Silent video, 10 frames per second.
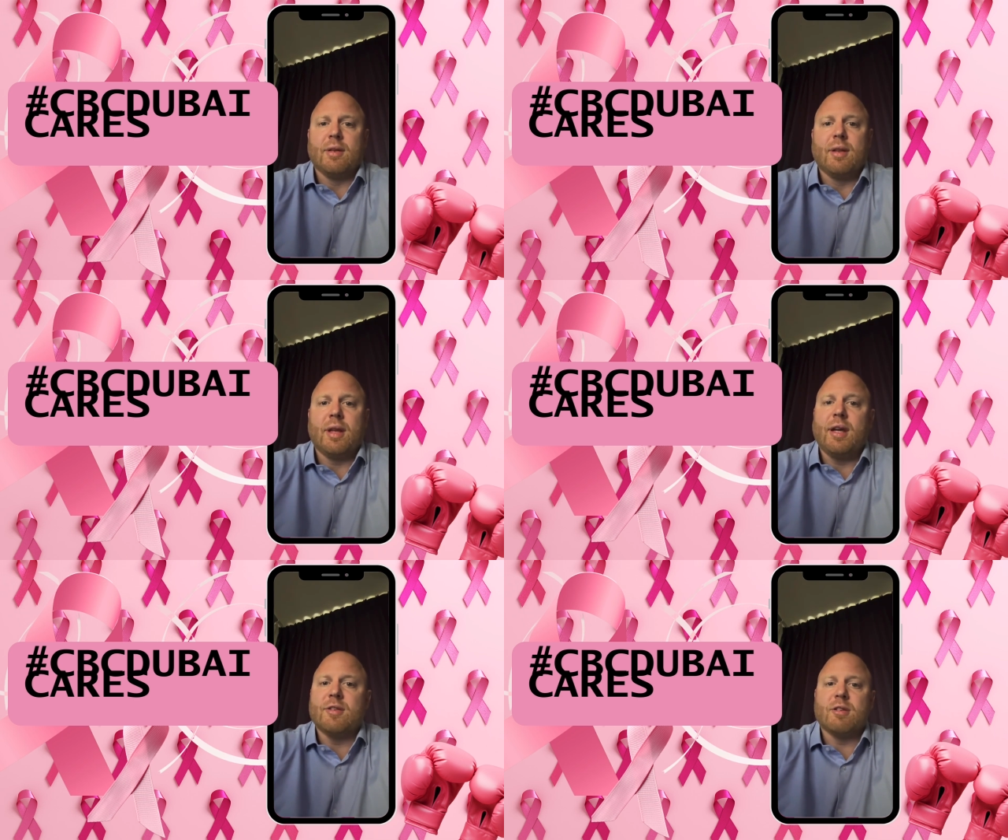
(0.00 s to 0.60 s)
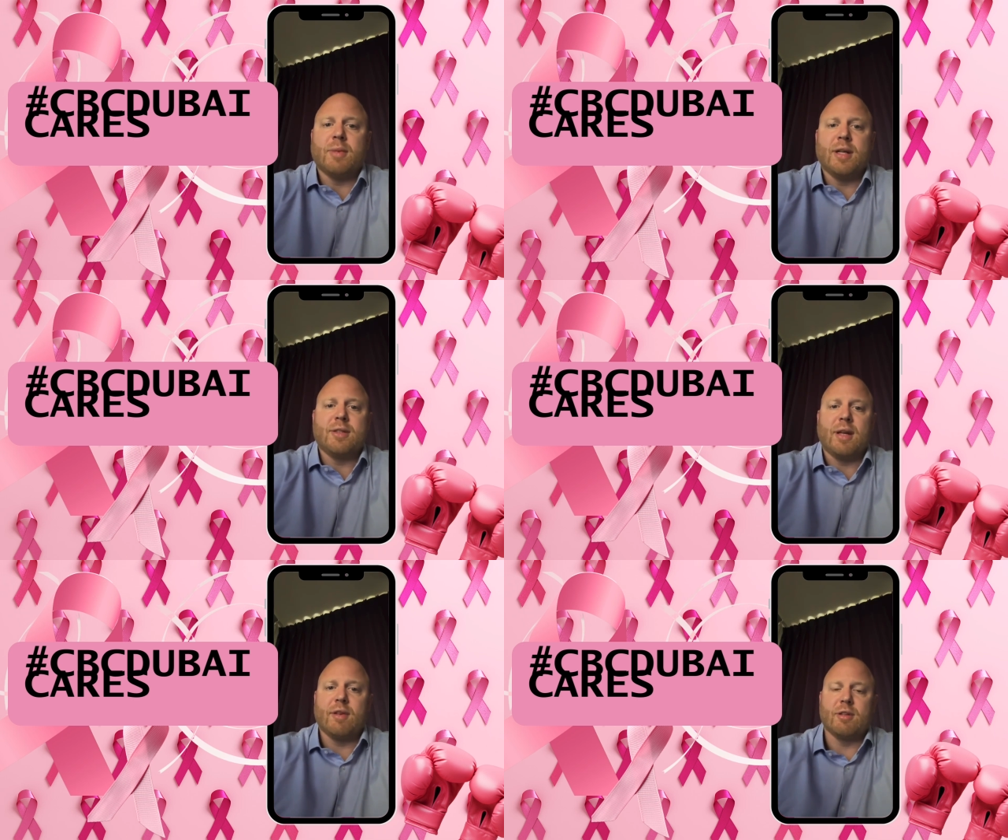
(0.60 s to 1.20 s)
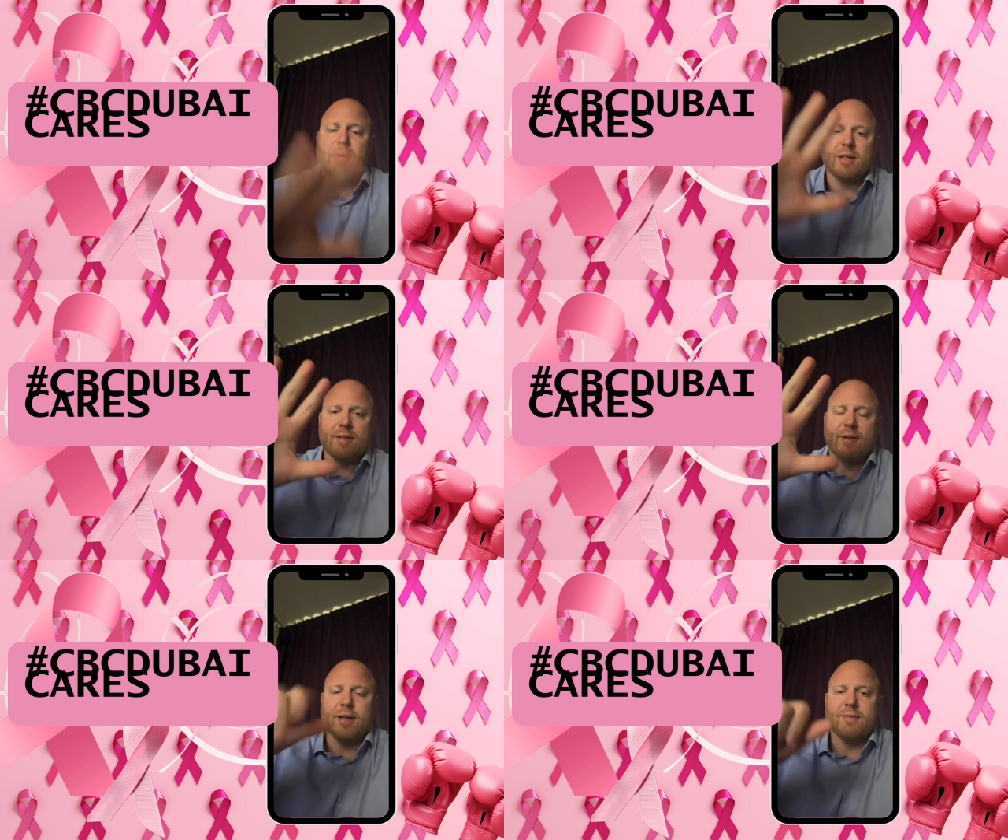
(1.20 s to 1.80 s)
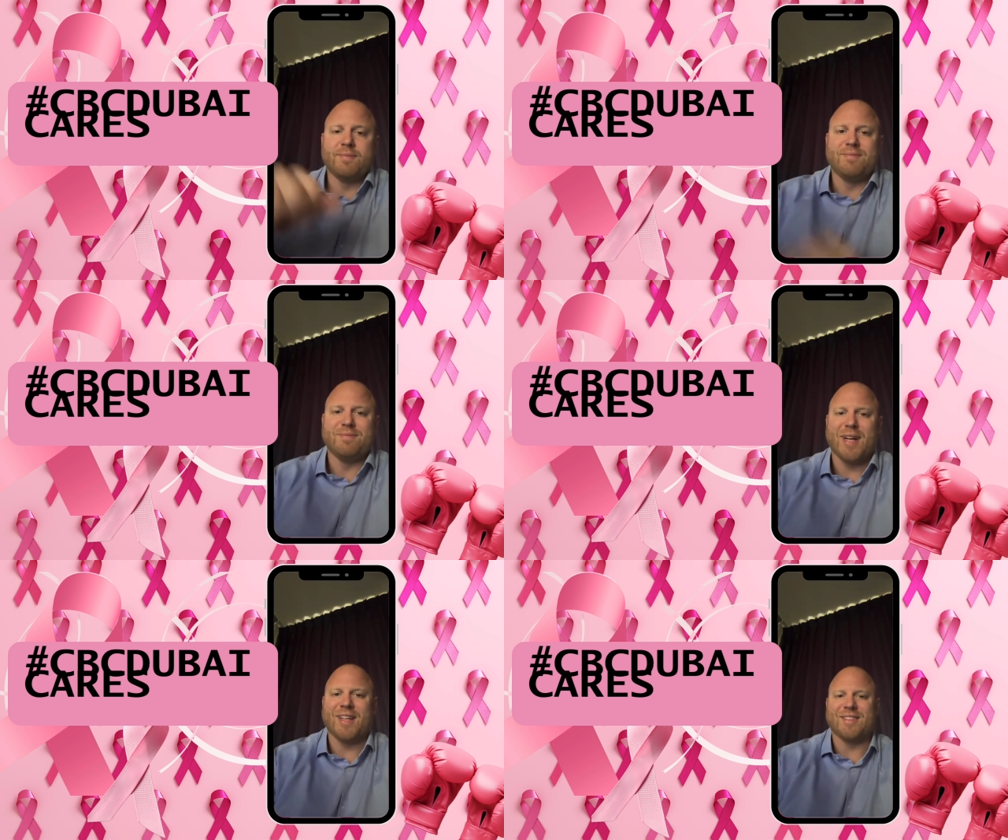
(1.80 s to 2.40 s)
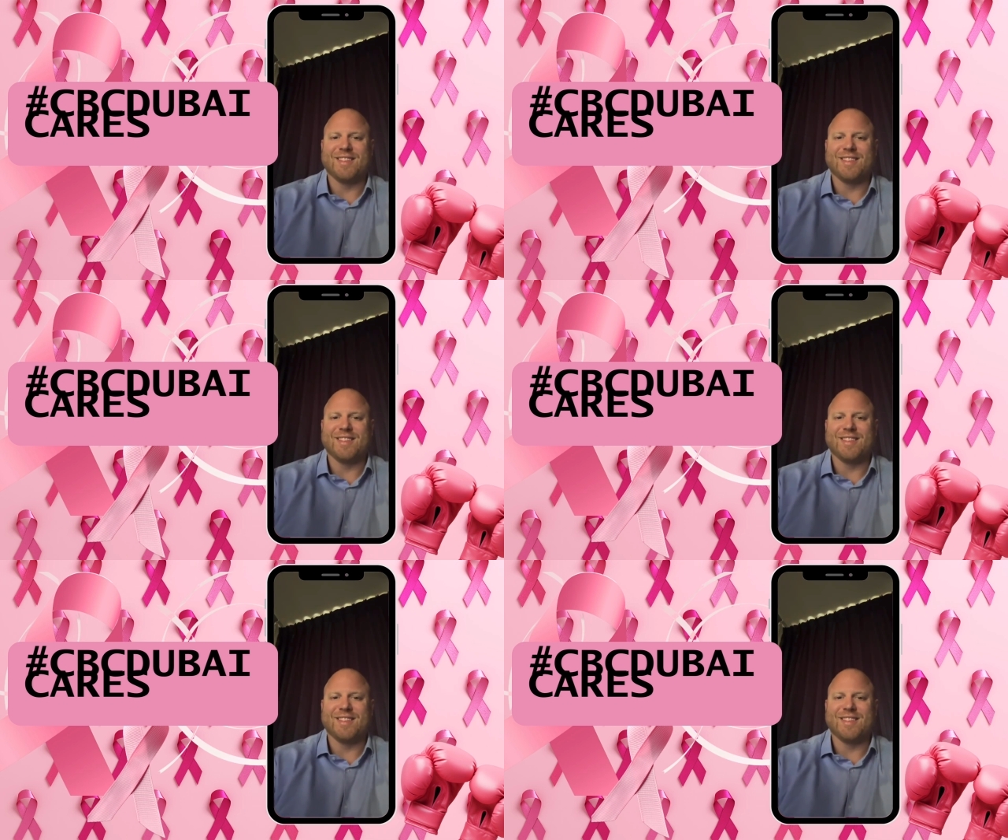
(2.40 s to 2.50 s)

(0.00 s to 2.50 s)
Thank you so much and have a tremendous event. Bye.